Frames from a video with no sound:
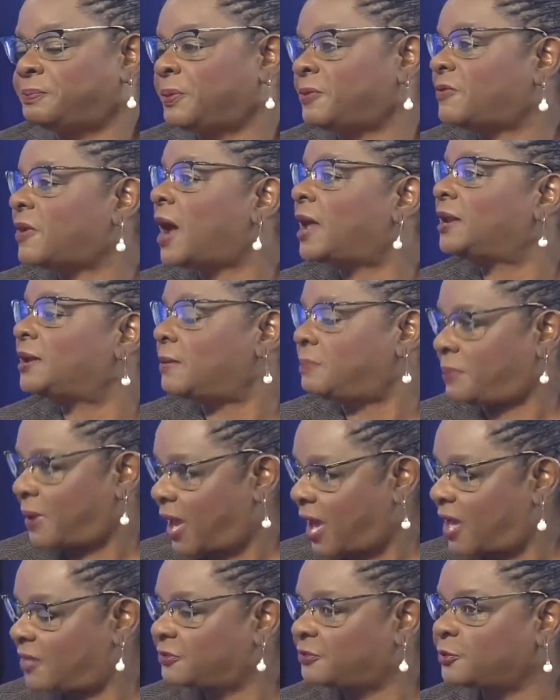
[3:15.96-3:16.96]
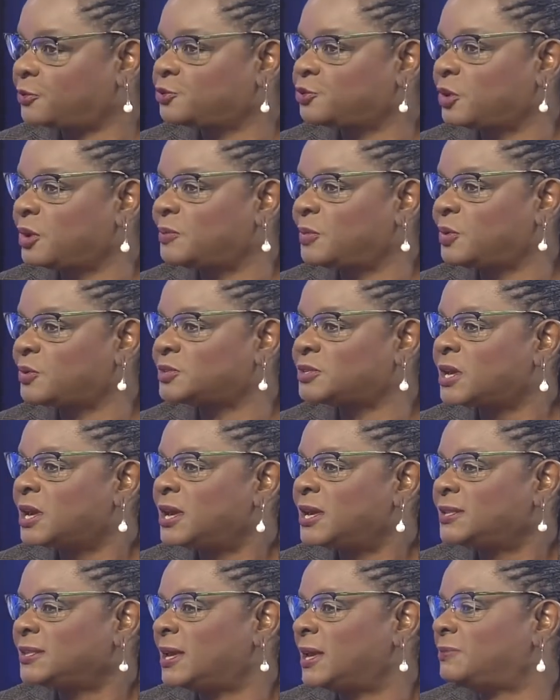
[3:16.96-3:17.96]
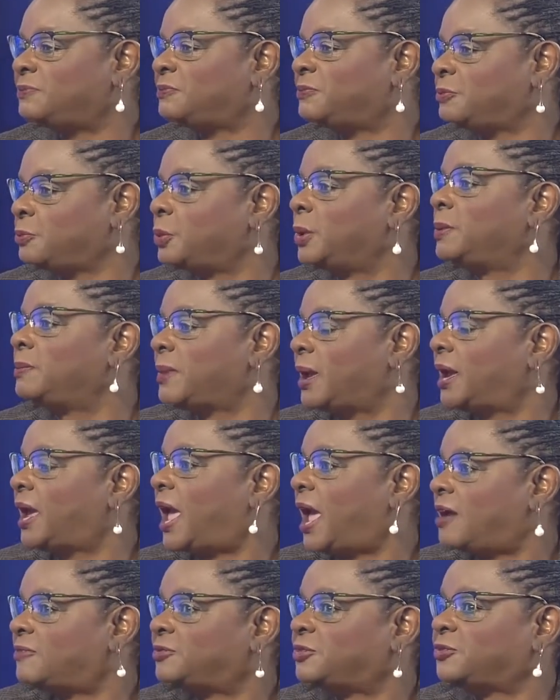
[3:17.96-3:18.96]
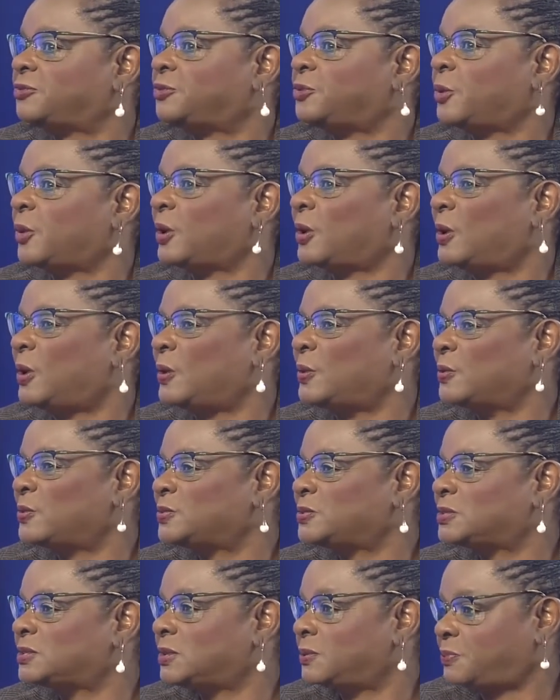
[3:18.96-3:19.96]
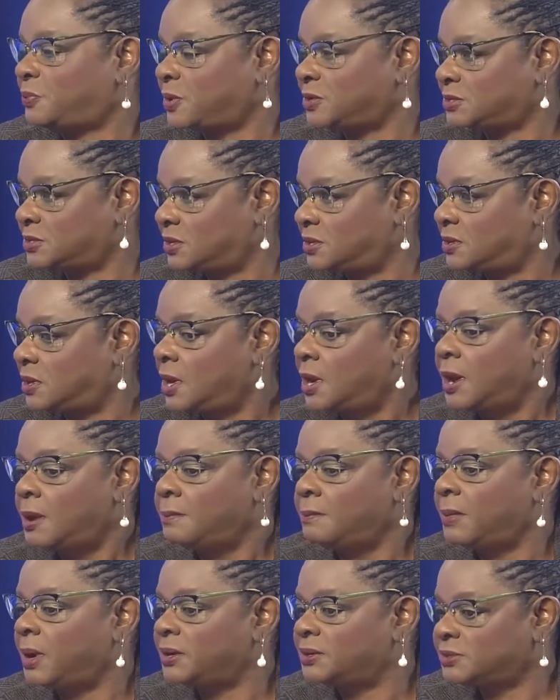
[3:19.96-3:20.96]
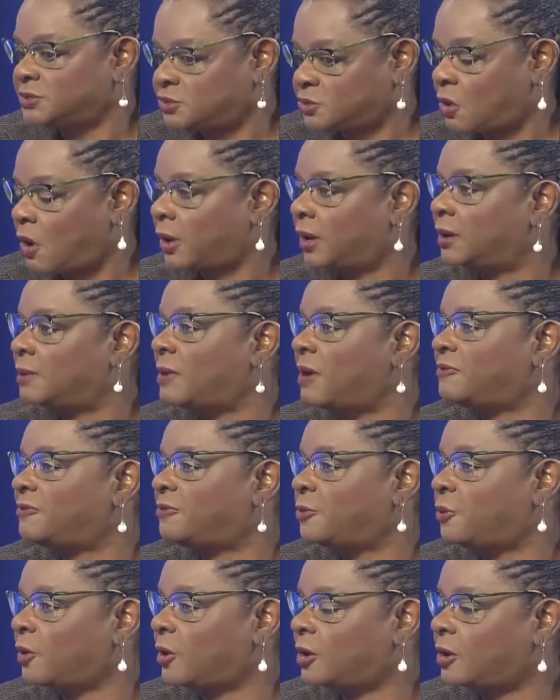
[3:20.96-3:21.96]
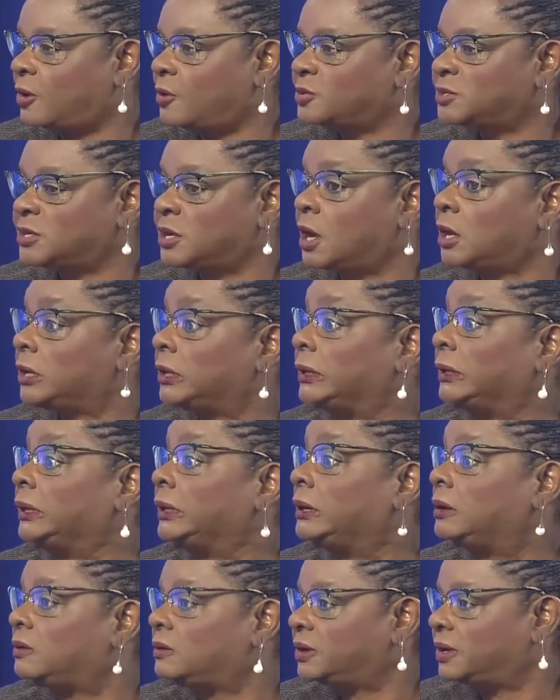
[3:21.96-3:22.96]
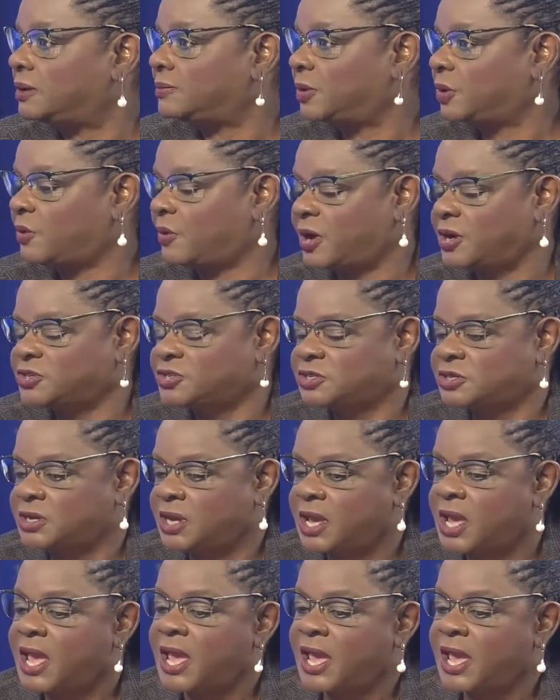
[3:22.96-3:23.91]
providing a path for dreamers that we may have to foreclose. The president is talking about foreclosing on illegal immigration.